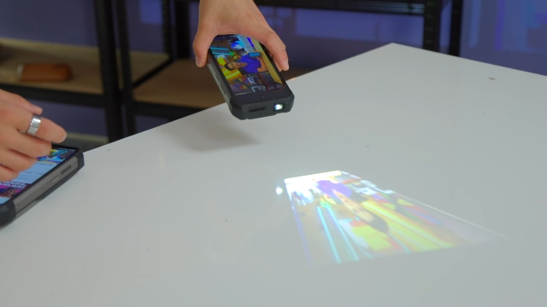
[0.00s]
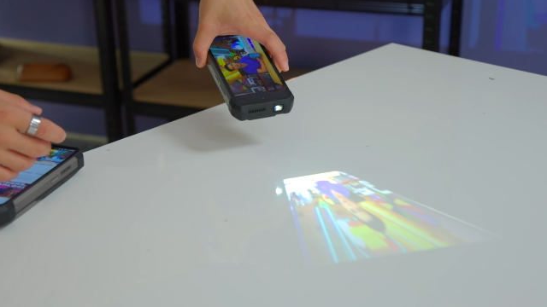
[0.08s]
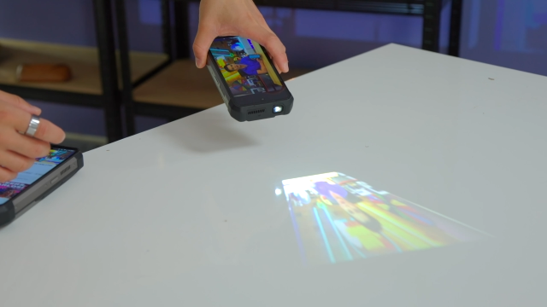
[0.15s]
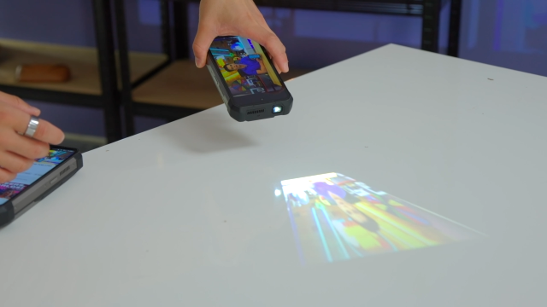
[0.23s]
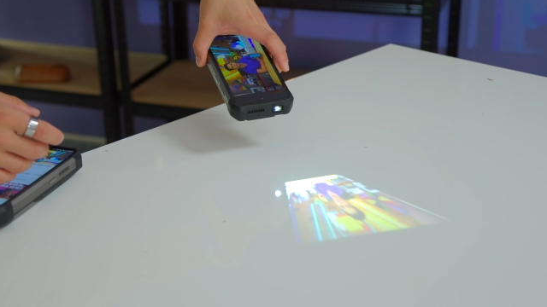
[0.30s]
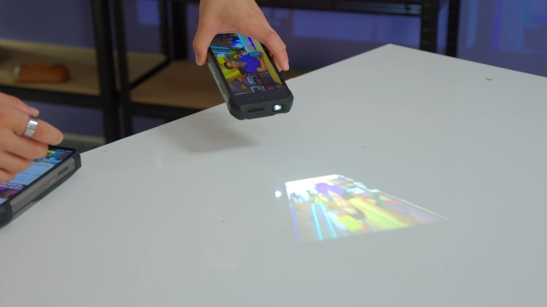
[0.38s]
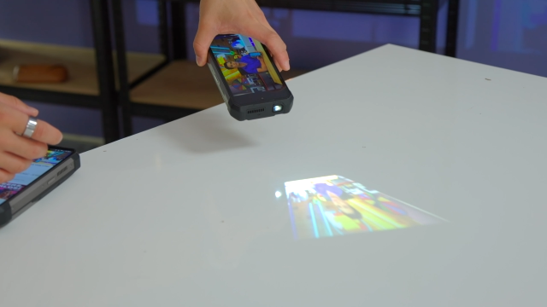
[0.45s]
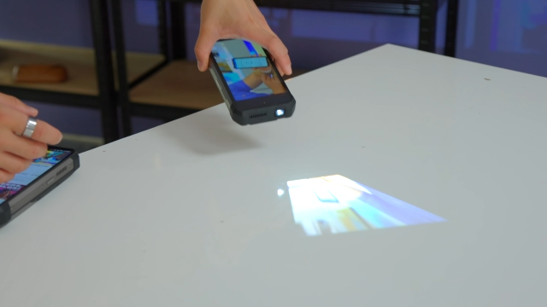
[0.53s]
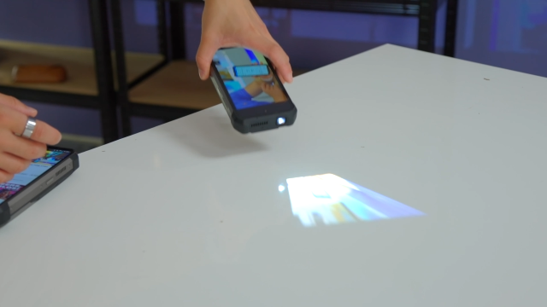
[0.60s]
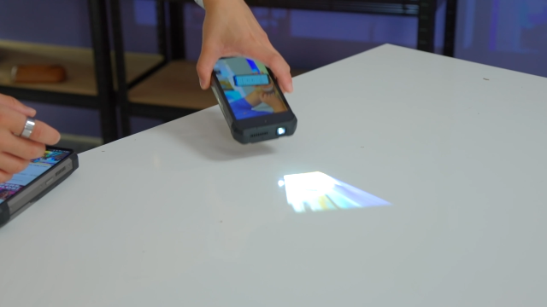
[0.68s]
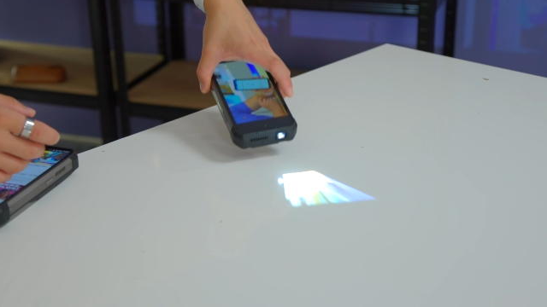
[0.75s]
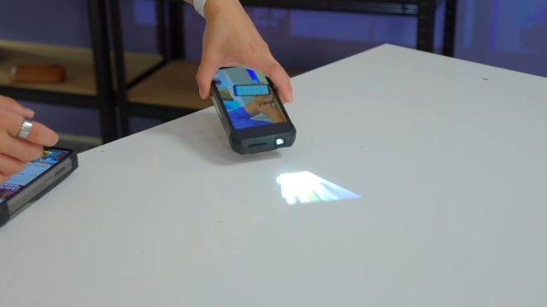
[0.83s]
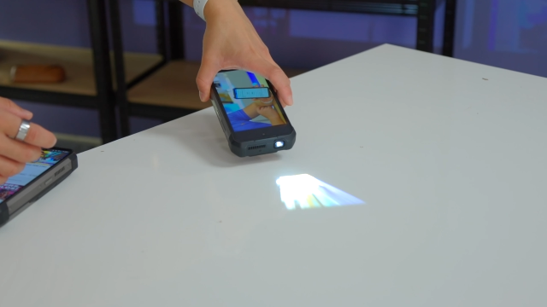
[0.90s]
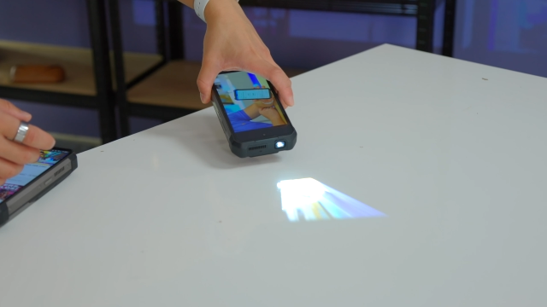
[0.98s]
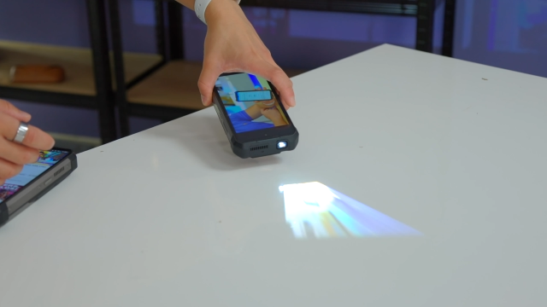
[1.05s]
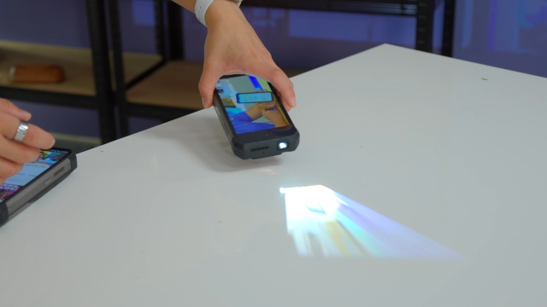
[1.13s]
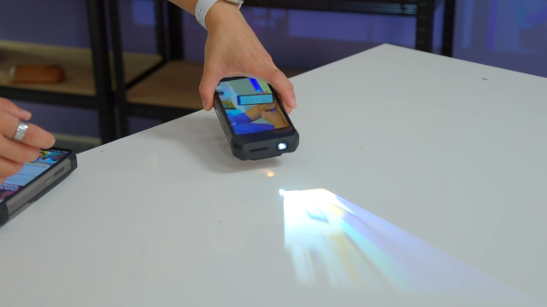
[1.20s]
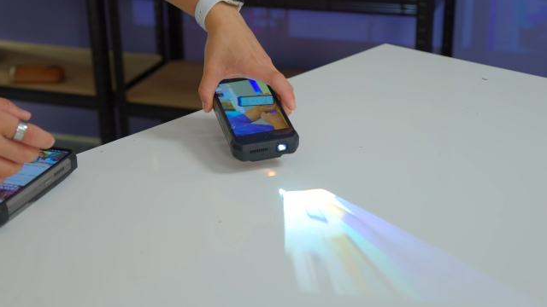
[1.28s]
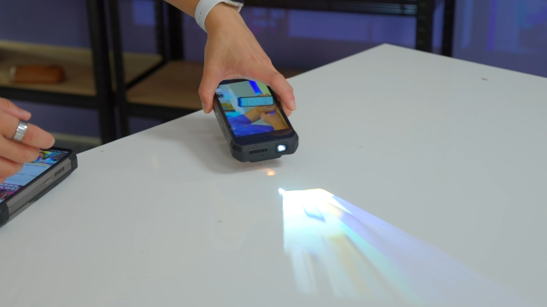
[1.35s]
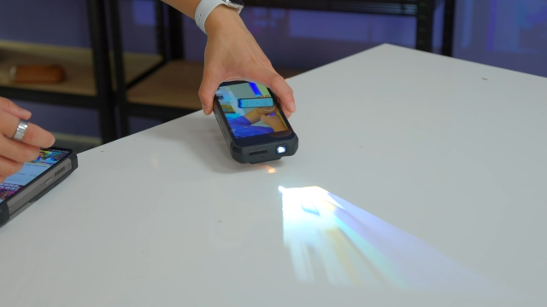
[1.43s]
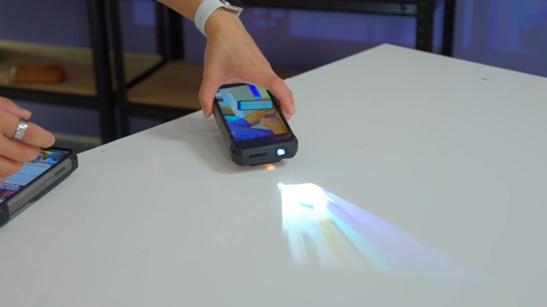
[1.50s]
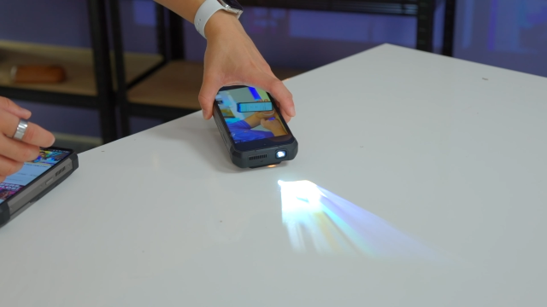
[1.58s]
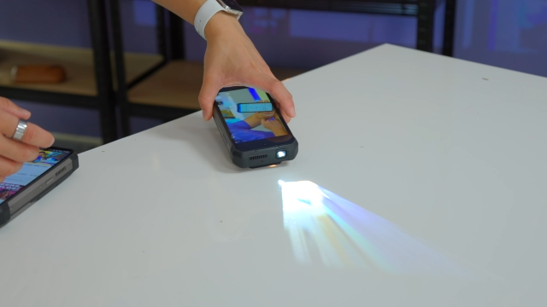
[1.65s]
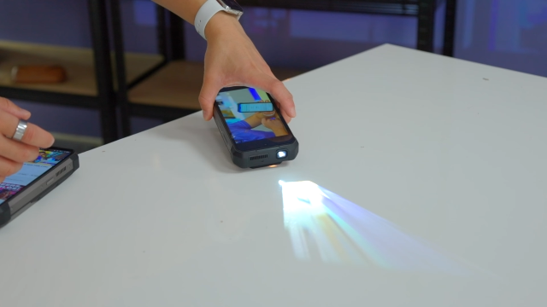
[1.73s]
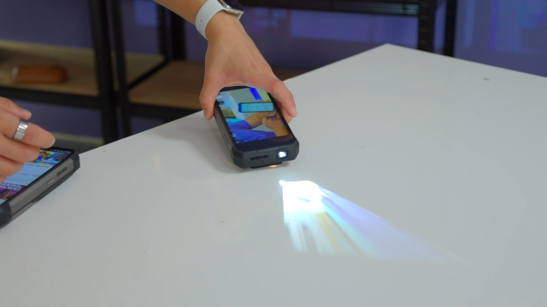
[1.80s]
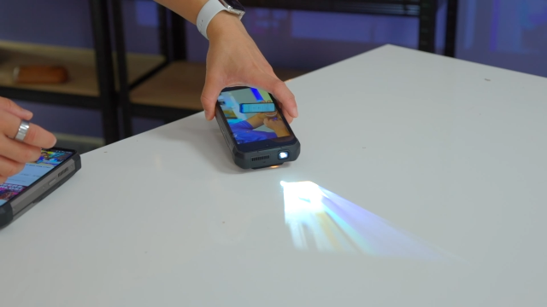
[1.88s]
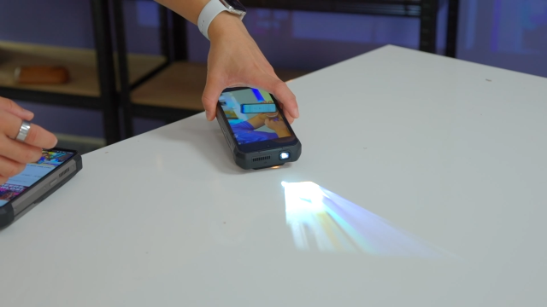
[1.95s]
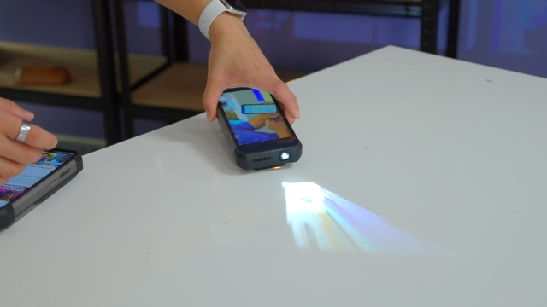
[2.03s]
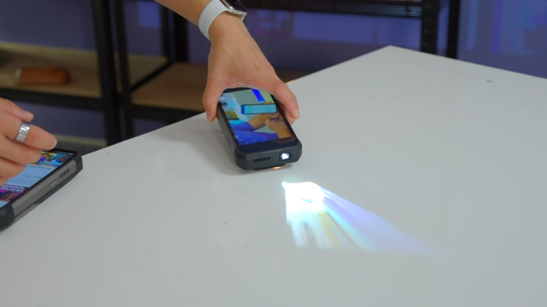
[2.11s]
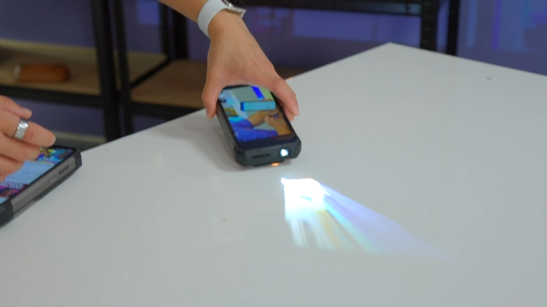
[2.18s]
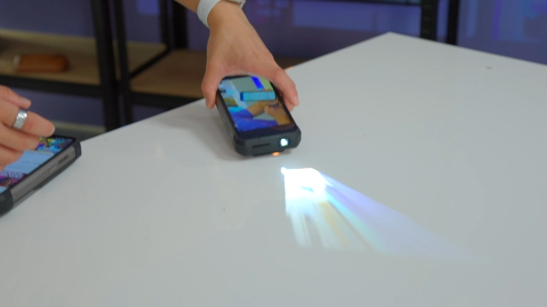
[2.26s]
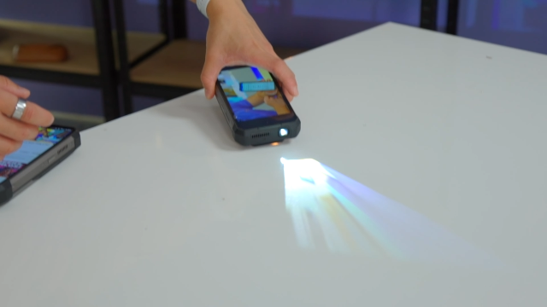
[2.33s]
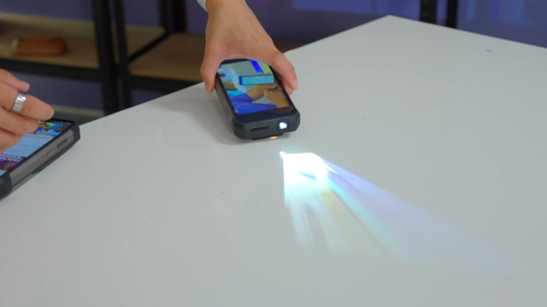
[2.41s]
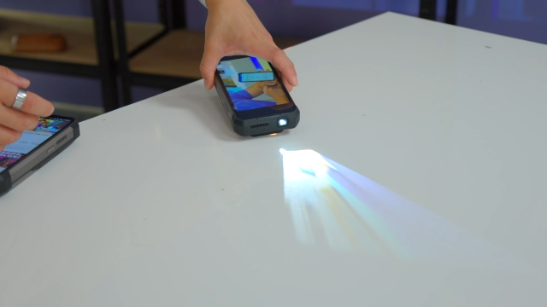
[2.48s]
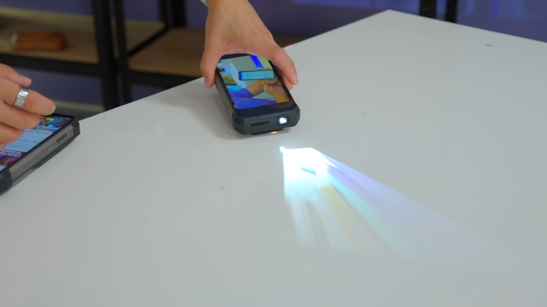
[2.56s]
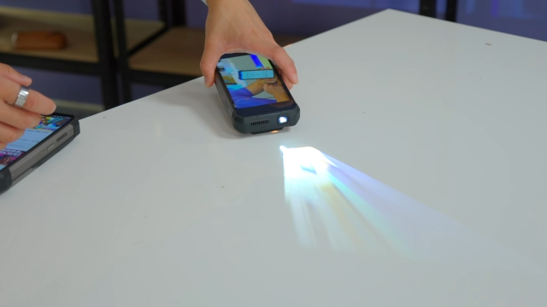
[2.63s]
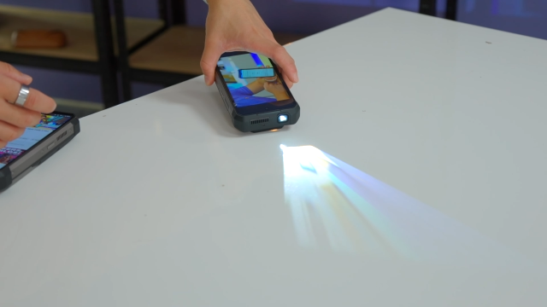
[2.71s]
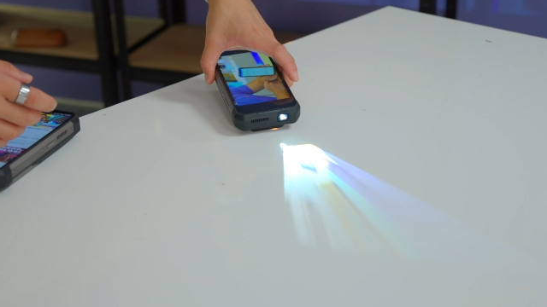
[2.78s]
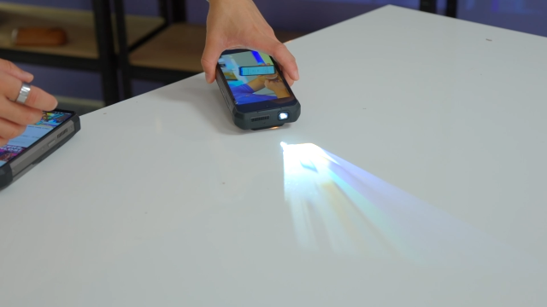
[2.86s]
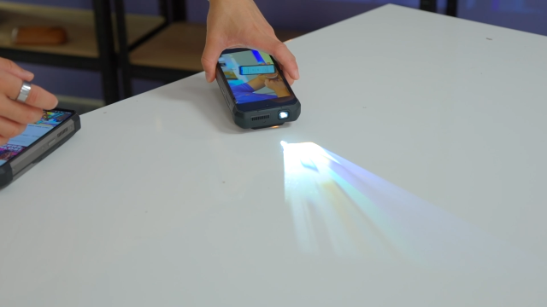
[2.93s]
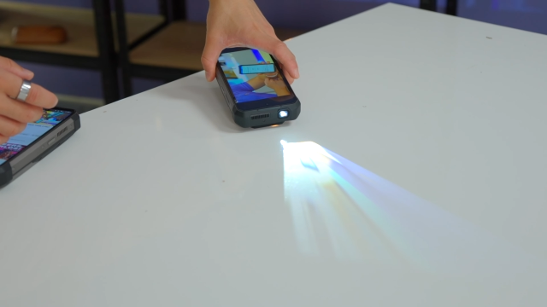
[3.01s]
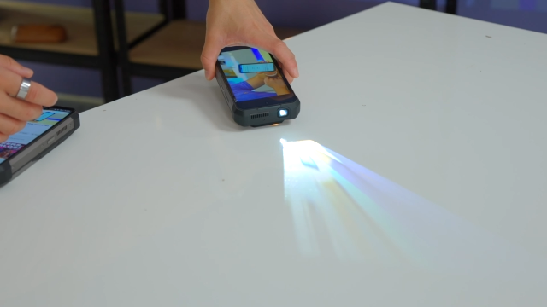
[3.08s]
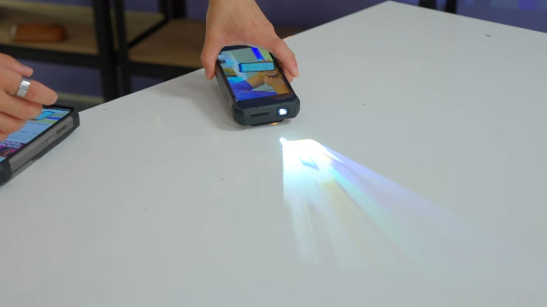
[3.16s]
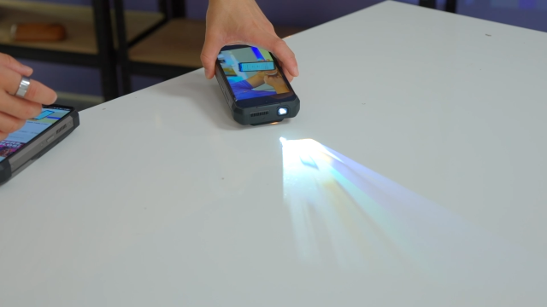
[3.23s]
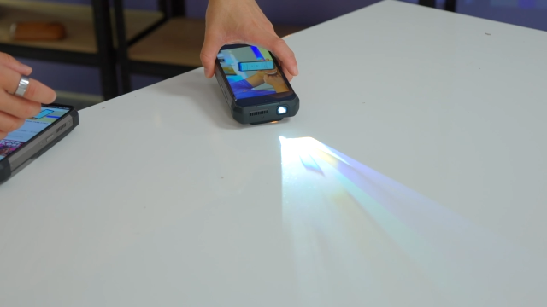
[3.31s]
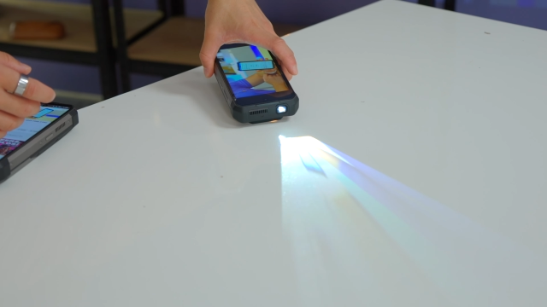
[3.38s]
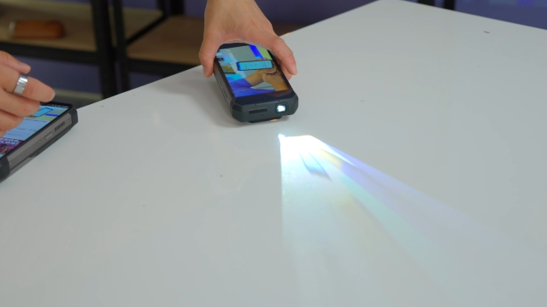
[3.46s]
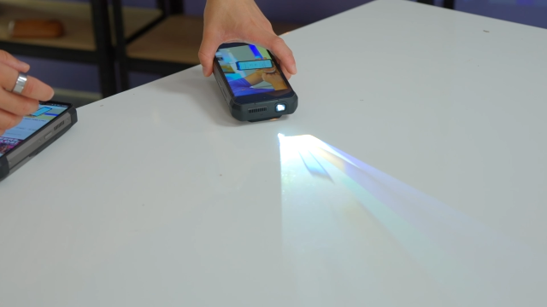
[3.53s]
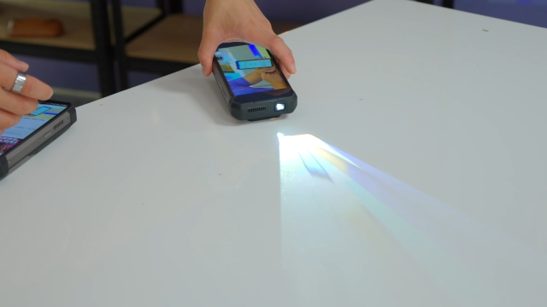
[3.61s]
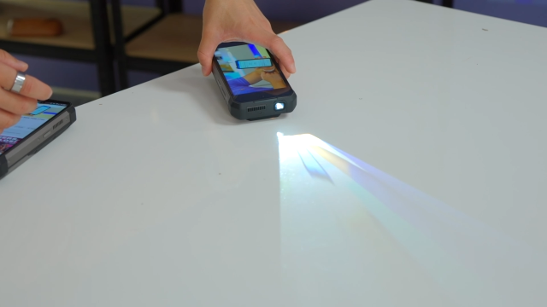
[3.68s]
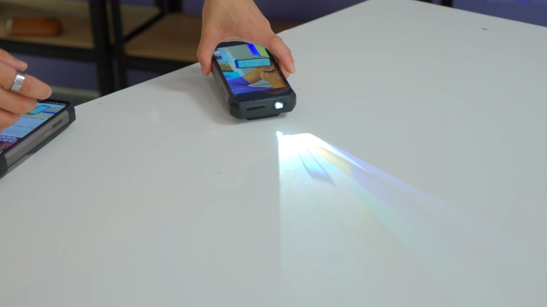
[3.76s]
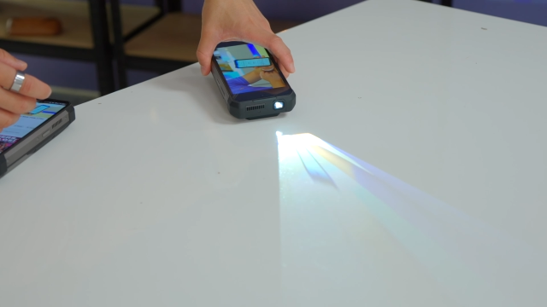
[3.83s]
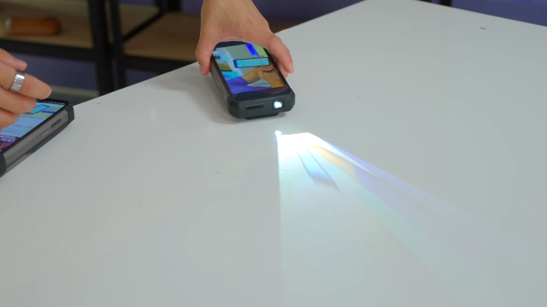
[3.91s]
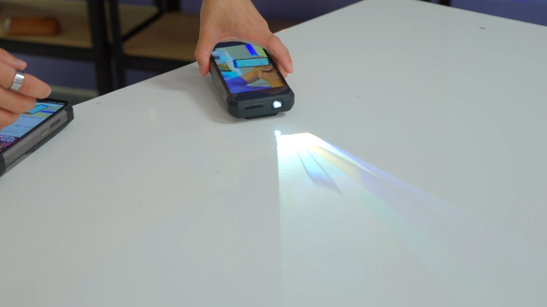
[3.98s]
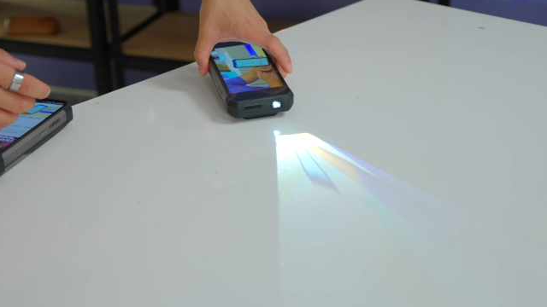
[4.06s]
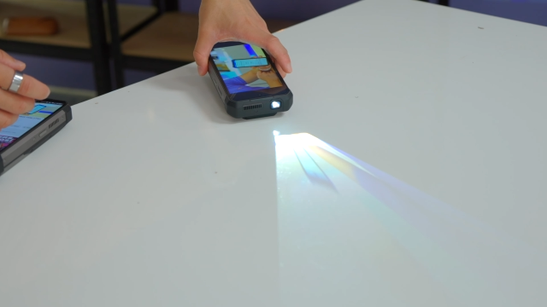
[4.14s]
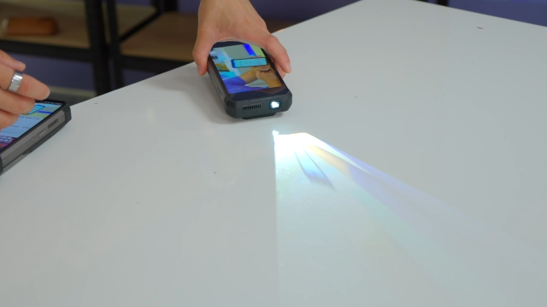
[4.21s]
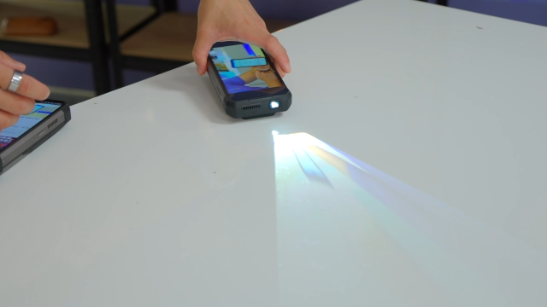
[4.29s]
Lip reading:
(no speaker visible)